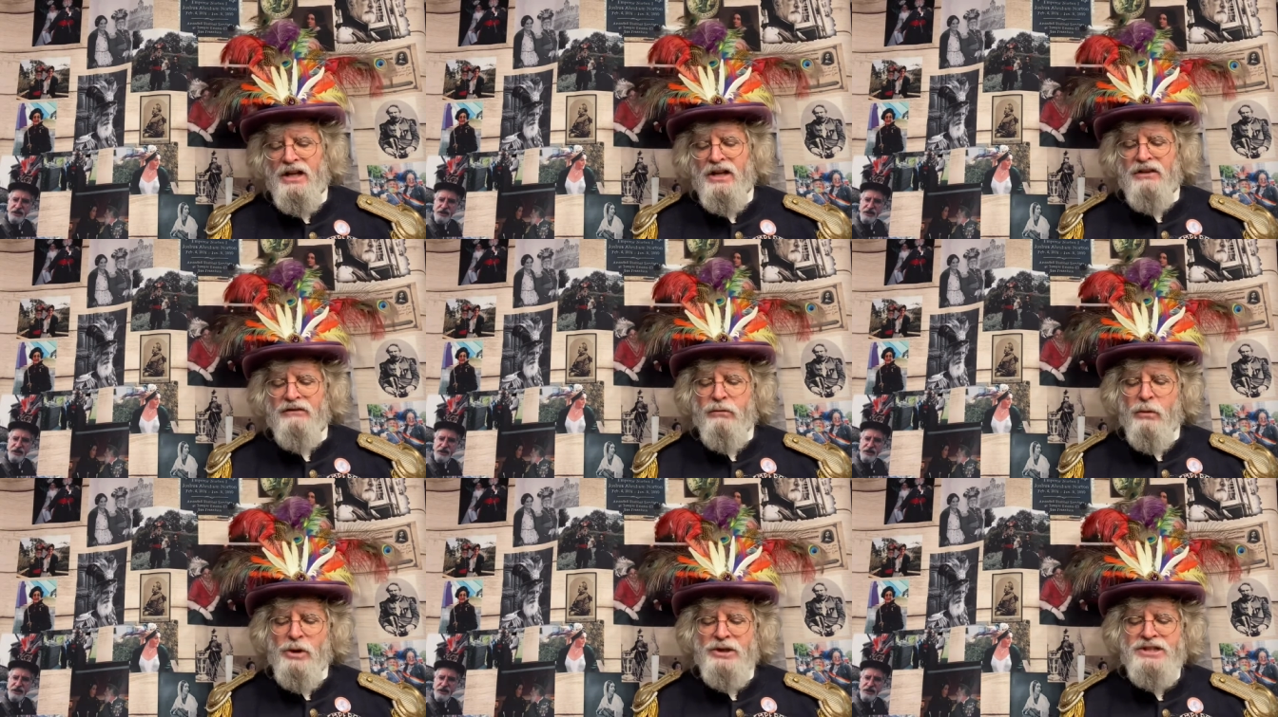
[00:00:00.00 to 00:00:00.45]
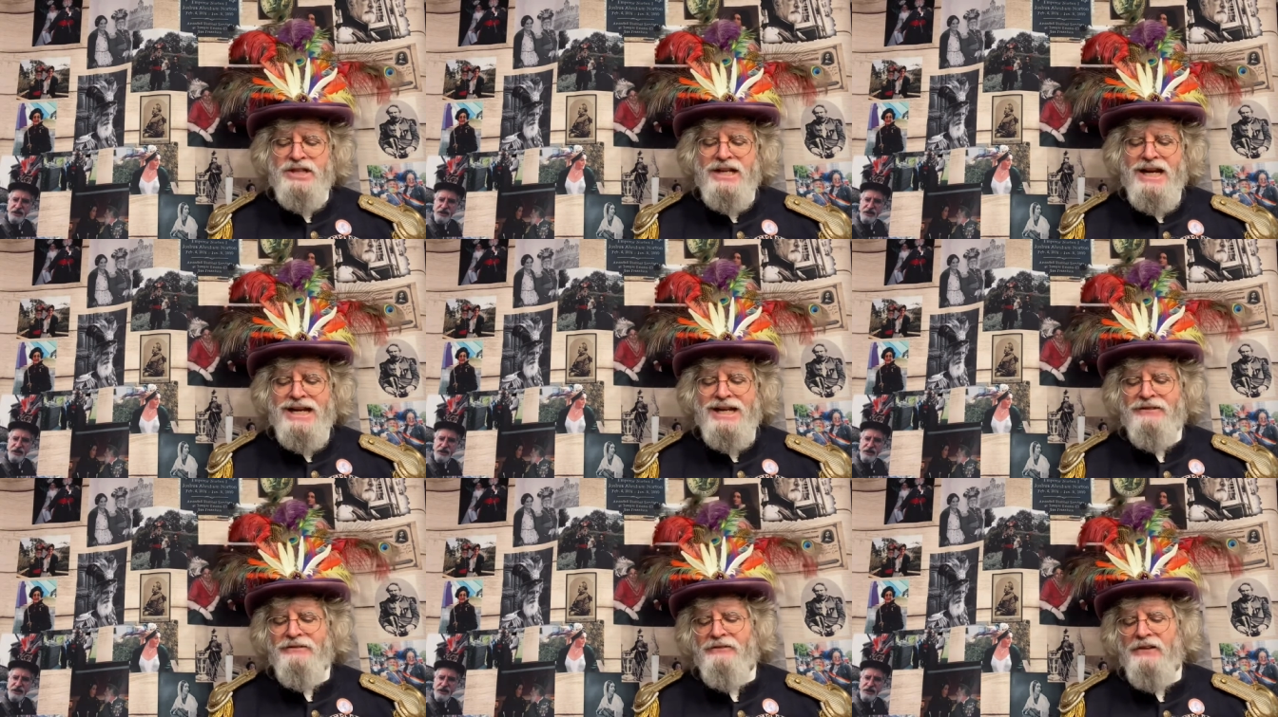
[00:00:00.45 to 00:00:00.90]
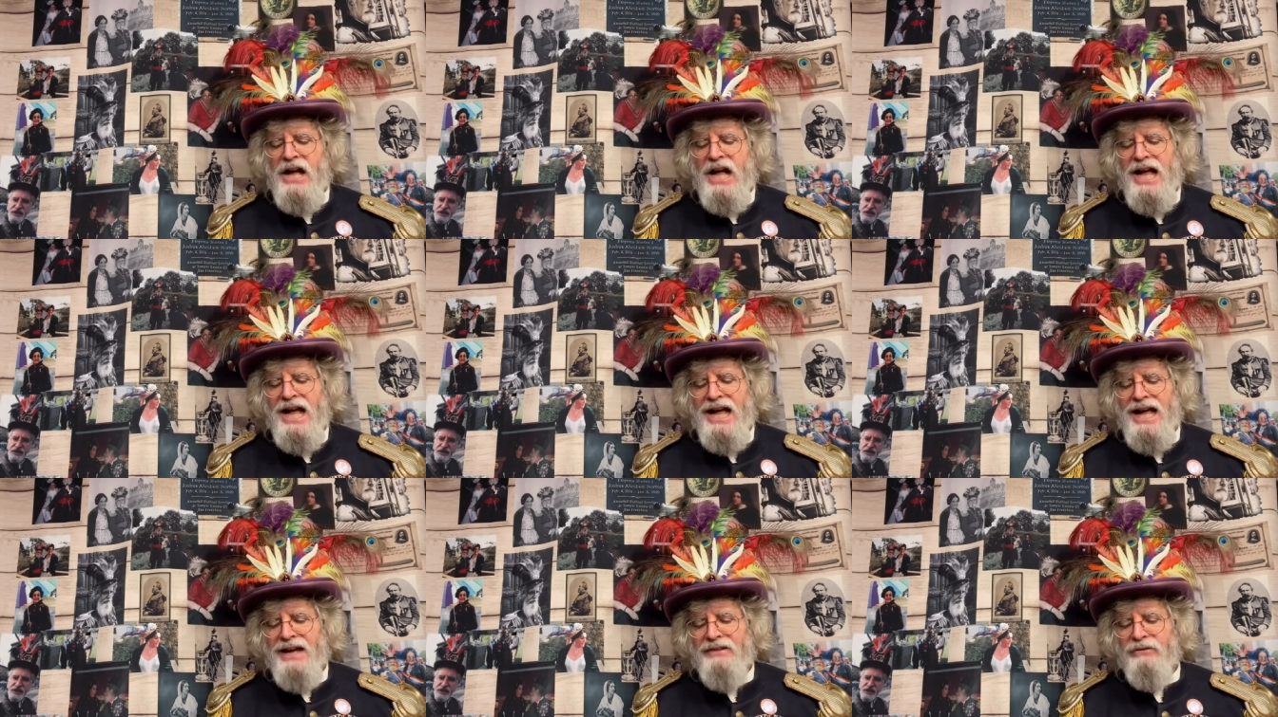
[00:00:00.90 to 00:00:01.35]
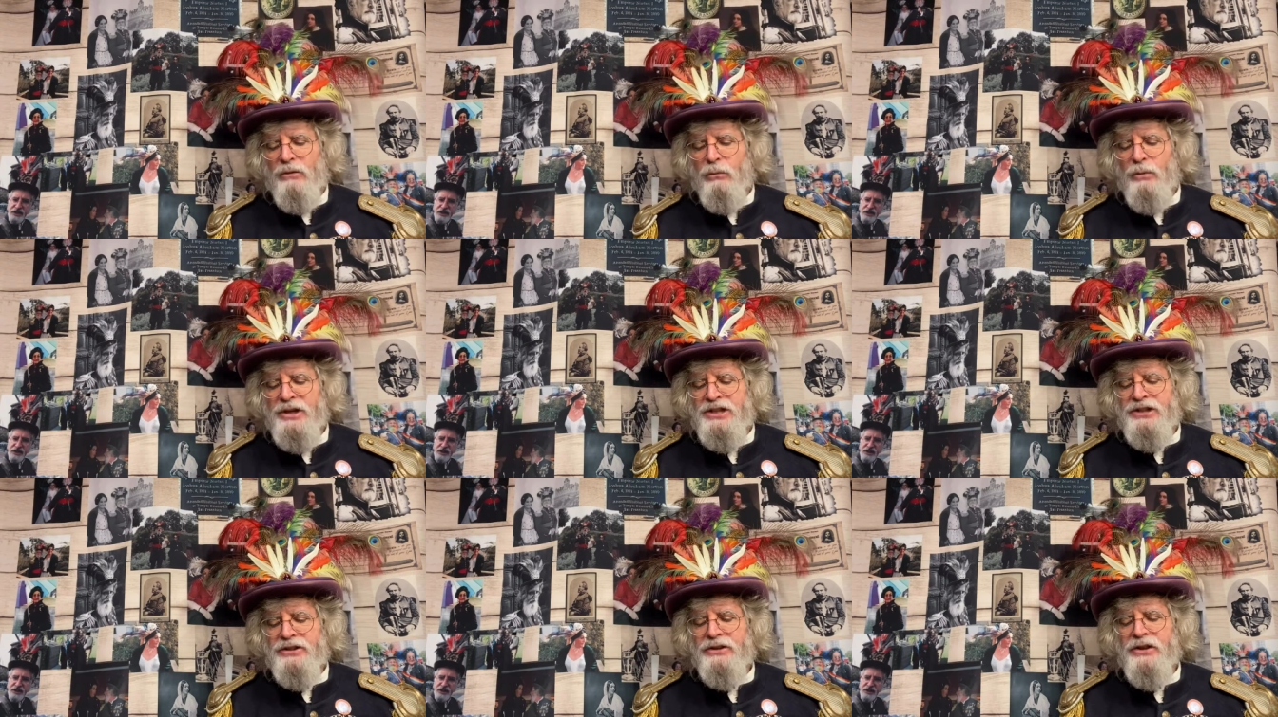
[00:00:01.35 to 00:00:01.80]
1485,
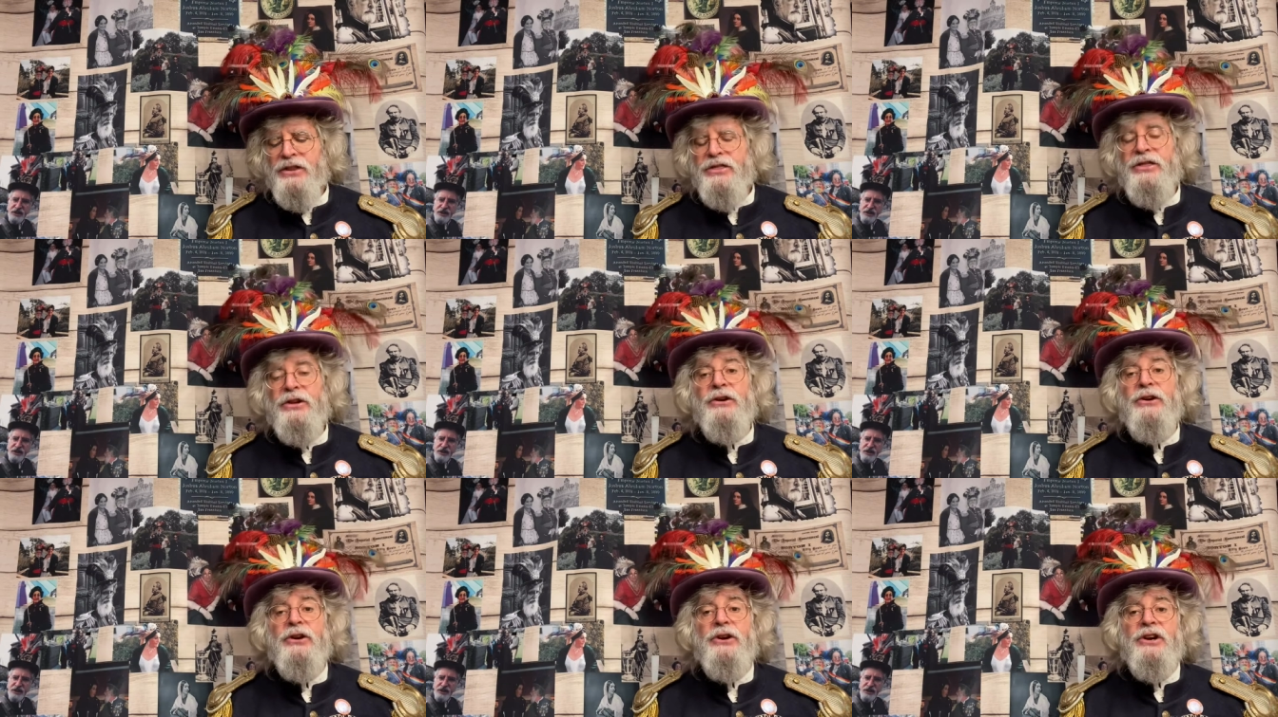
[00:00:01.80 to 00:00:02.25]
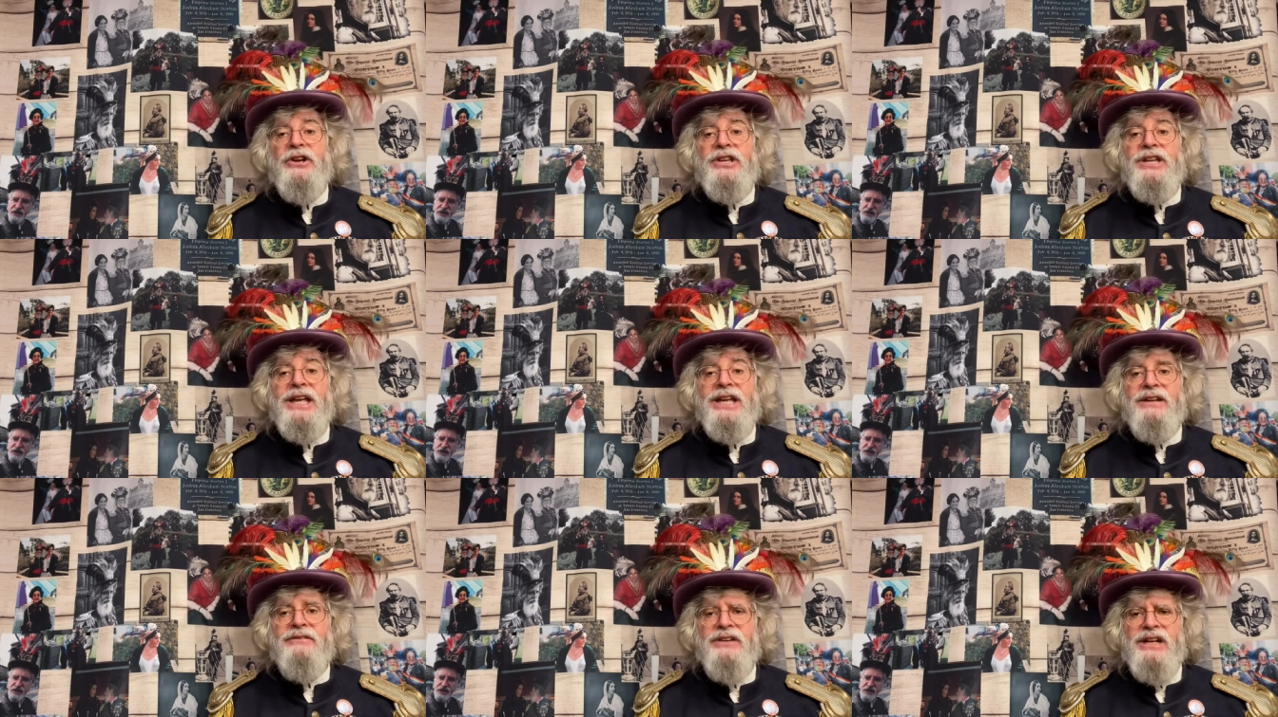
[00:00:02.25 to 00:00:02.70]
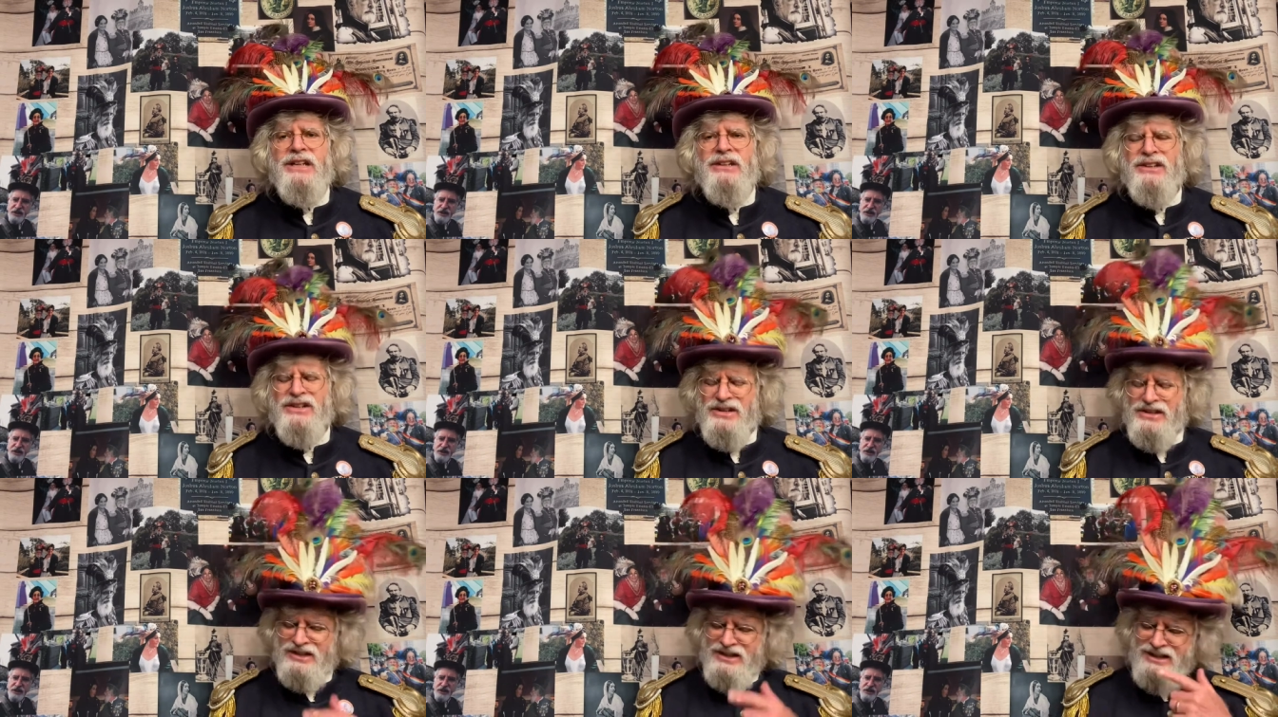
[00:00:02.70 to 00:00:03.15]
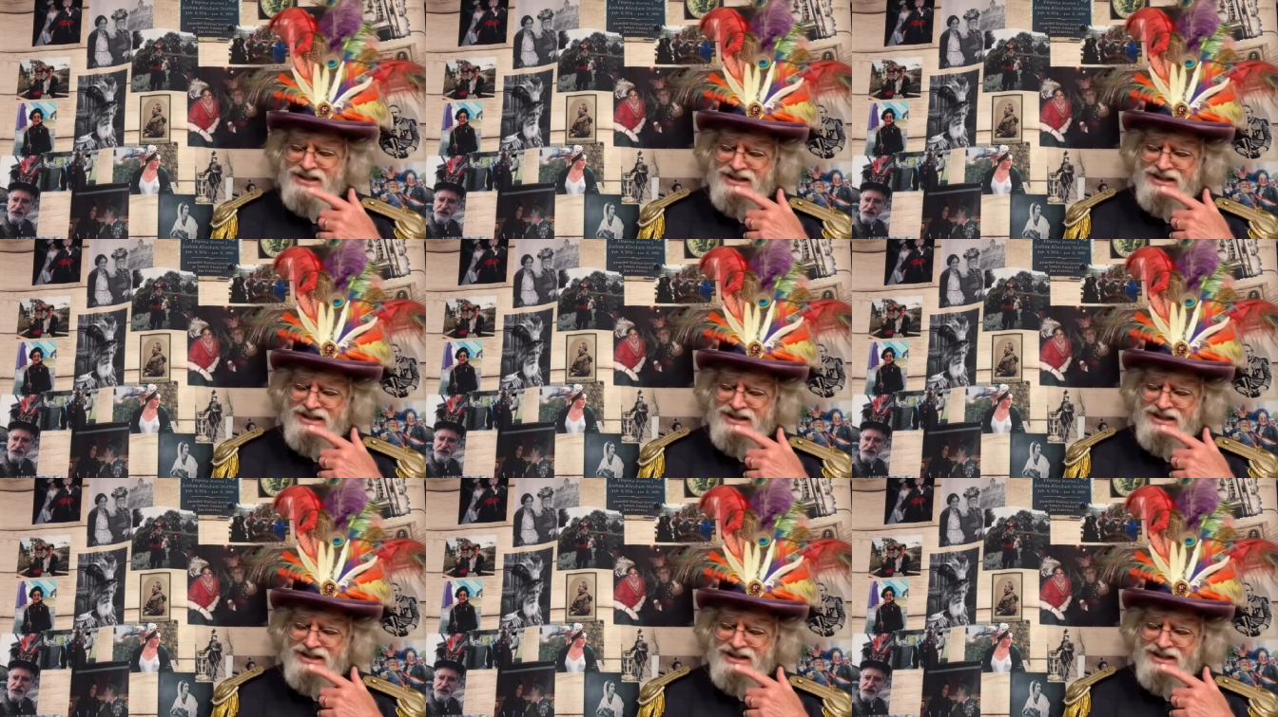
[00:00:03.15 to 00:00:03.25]
Richard III, King of England.